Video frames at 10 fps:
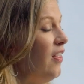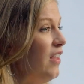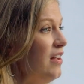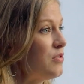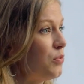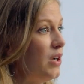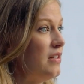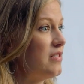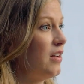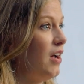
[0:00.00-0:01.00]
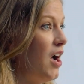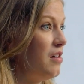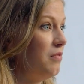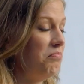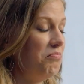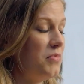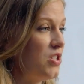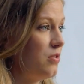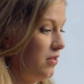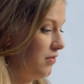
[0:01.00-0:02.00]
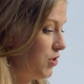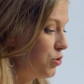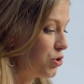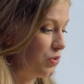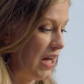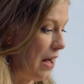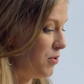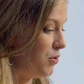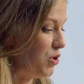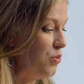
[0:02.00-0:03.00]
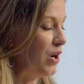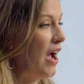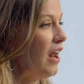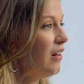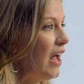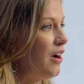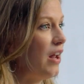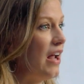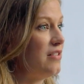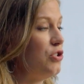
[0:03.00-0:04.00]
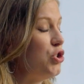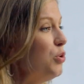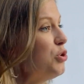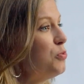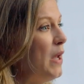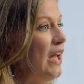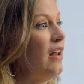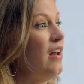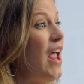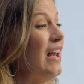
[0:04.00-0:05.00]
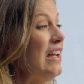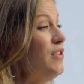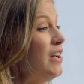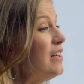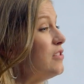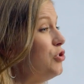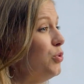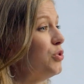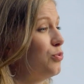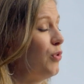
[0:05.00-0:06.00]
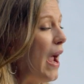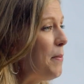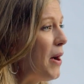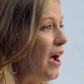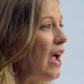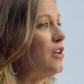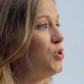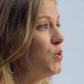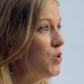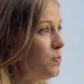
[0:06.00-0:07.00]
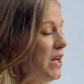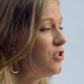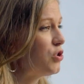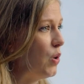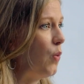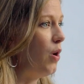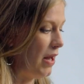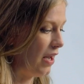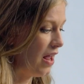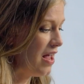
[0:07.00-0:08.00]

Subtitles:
And this was social taboo. You were not allowed as a Jewish man and even as a Jewish rabbi to speak to a woman.